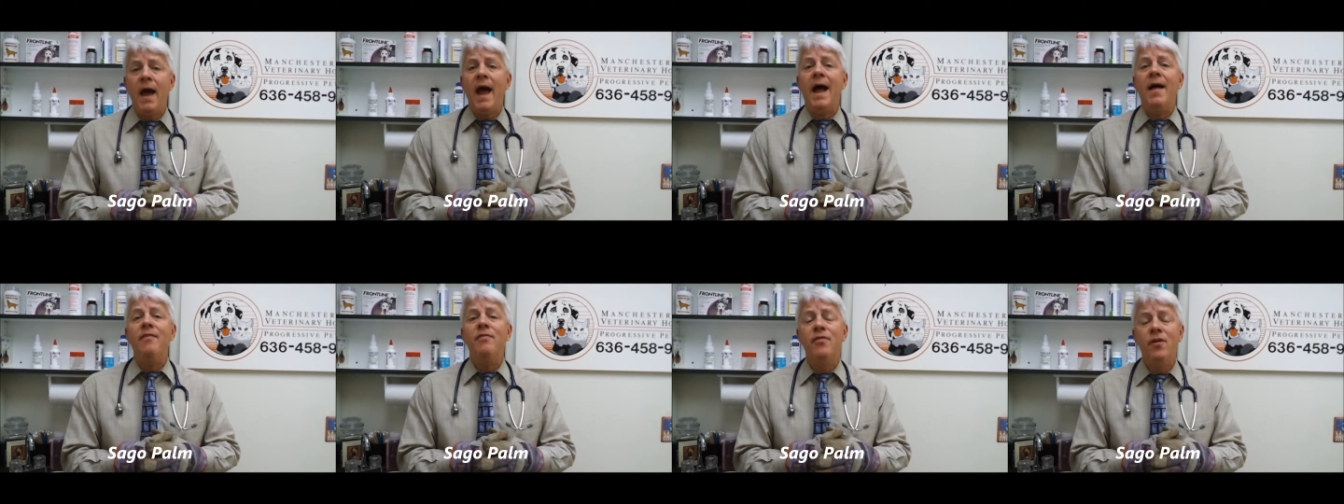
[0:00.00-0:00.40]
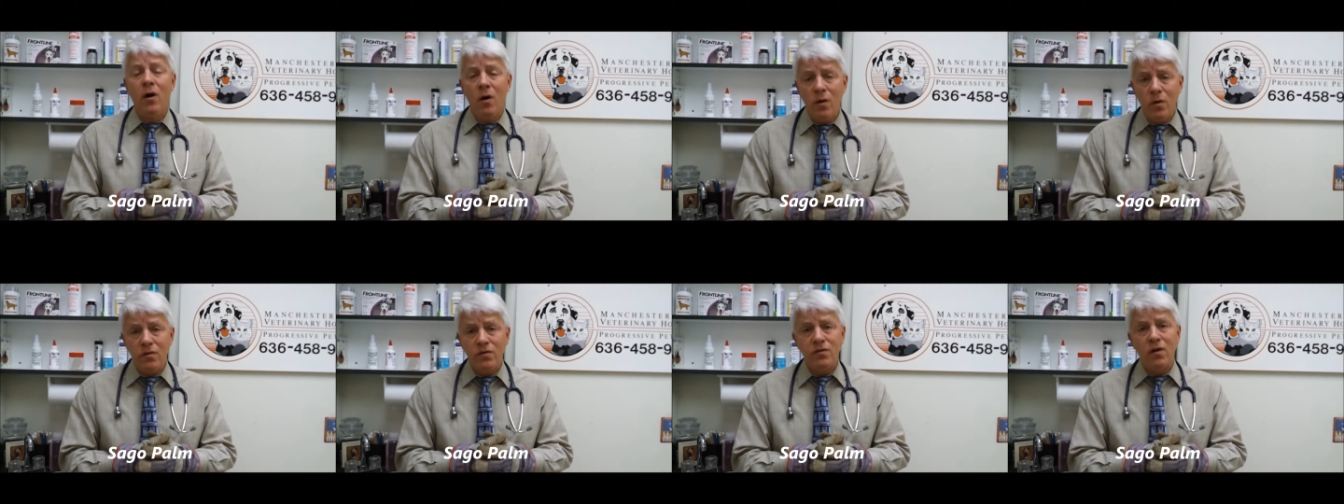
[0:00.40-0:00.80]
and
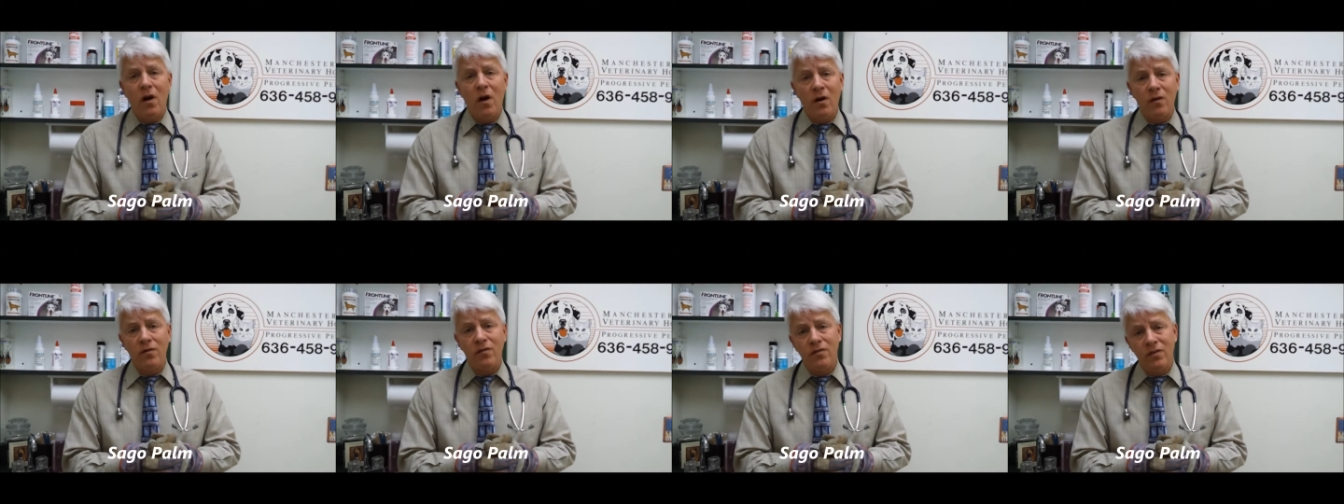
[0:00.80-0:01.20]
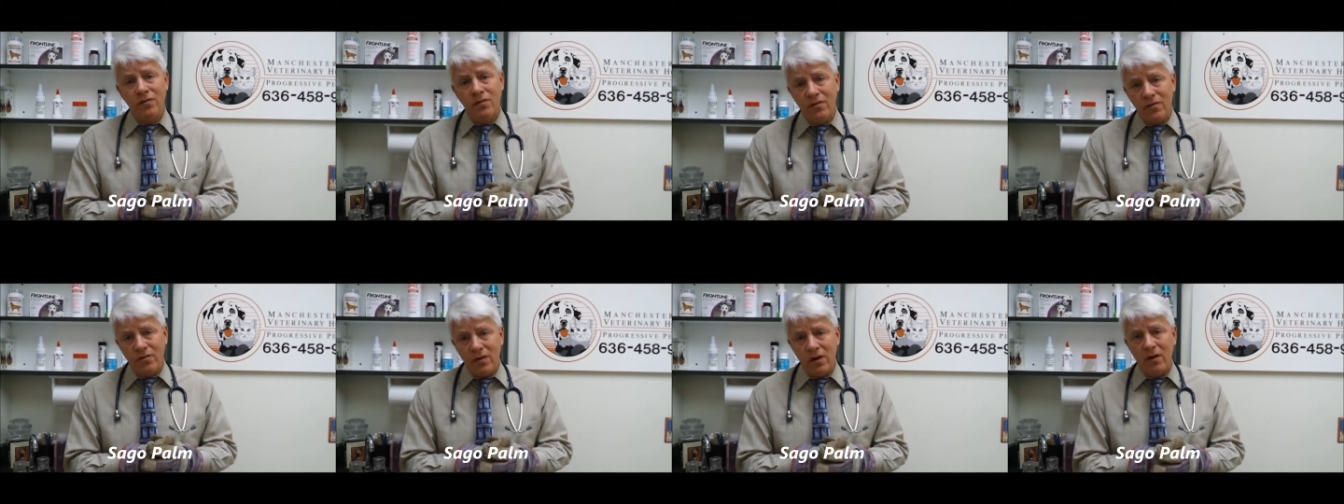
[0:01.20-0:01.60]
those are
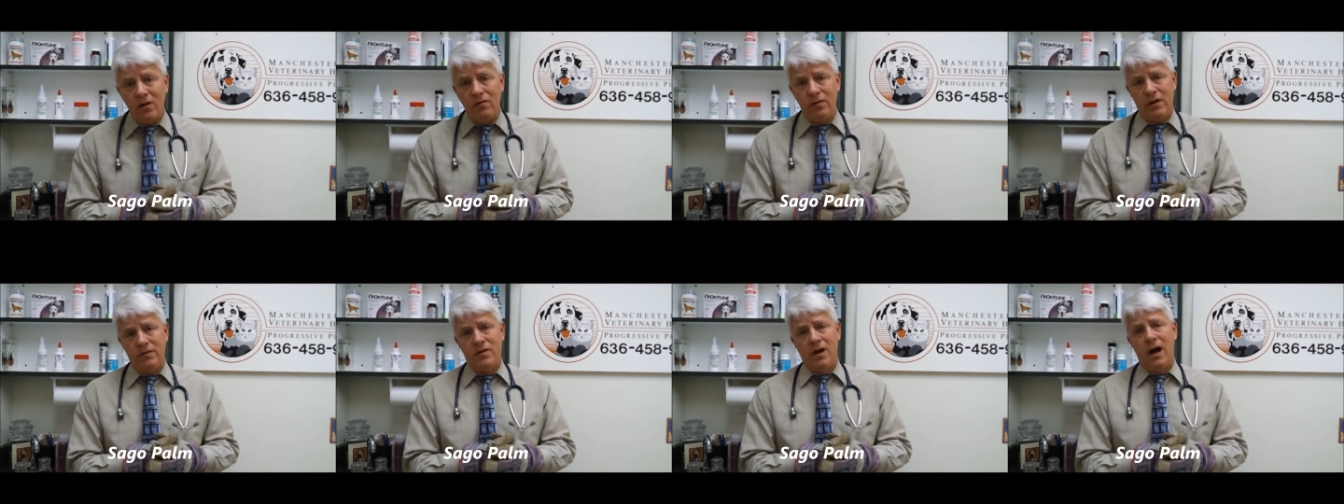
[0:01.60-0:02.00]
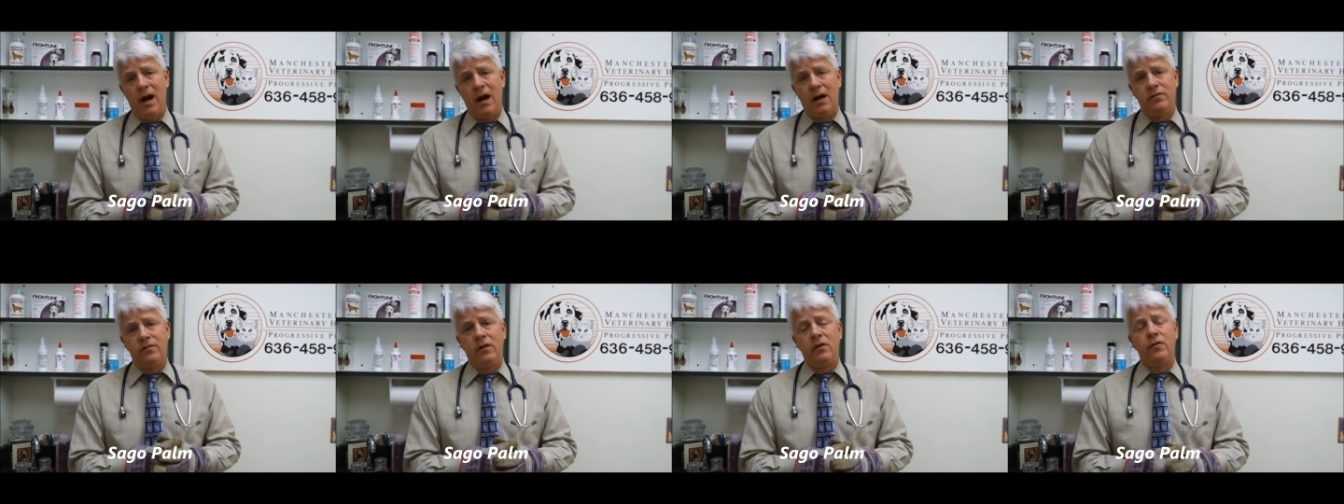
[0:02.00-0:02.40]
sincerely
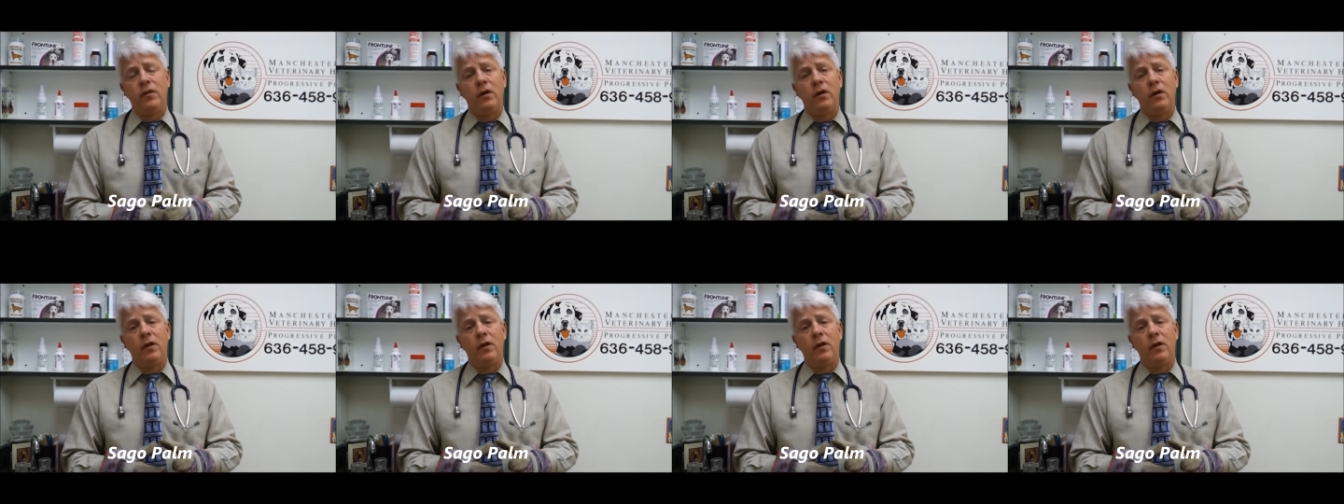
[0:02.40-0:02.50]
toxic.